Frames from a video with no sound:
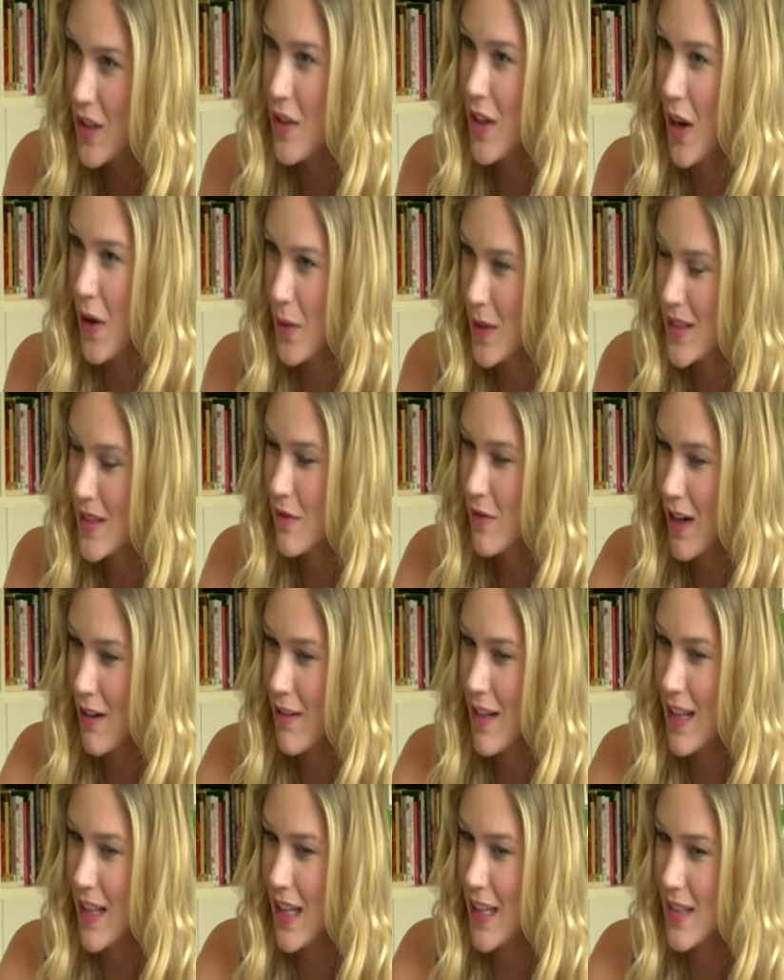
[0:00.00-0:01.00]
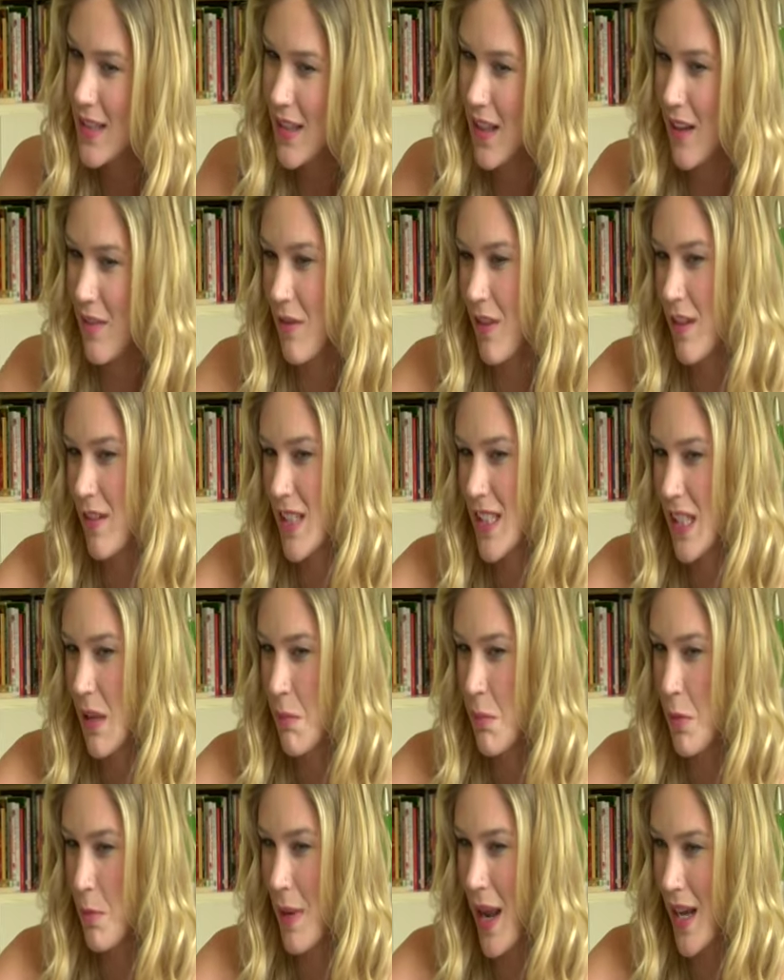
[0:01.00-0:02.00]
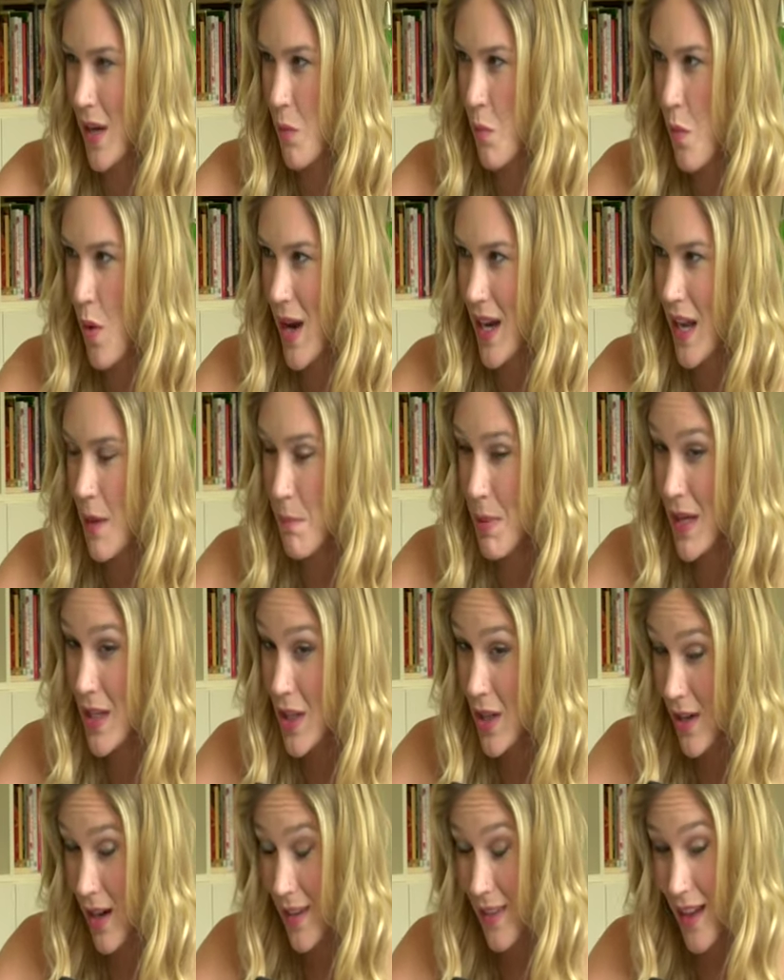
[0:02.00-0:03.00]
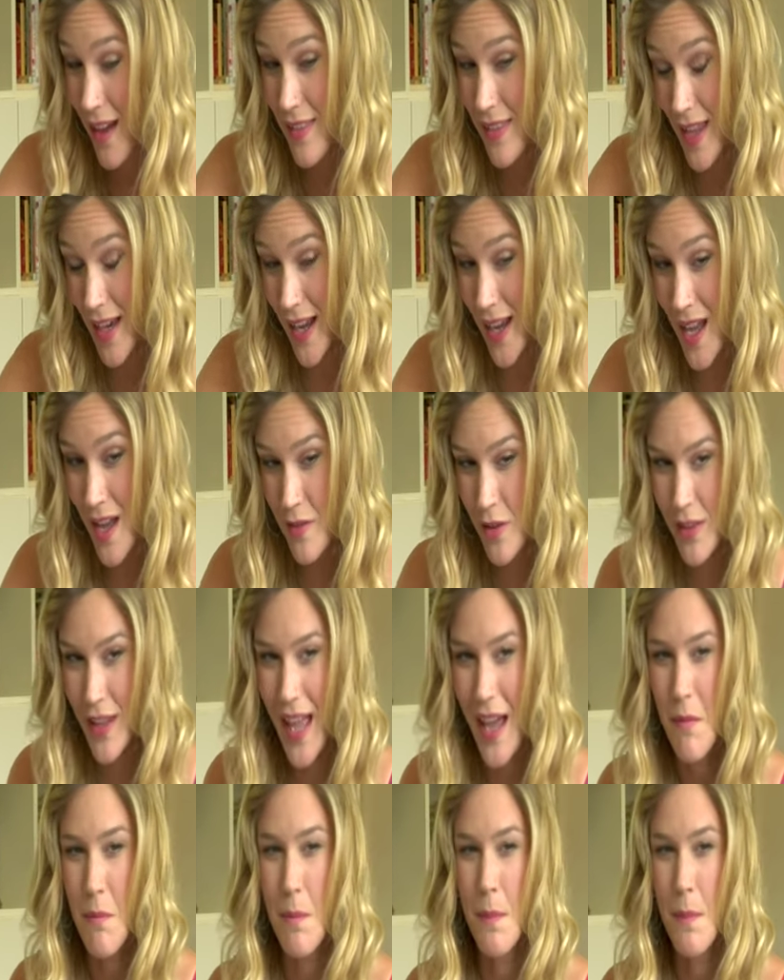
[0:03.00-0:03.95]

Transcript: You know, it's a very simple black and white opinion that I have on that.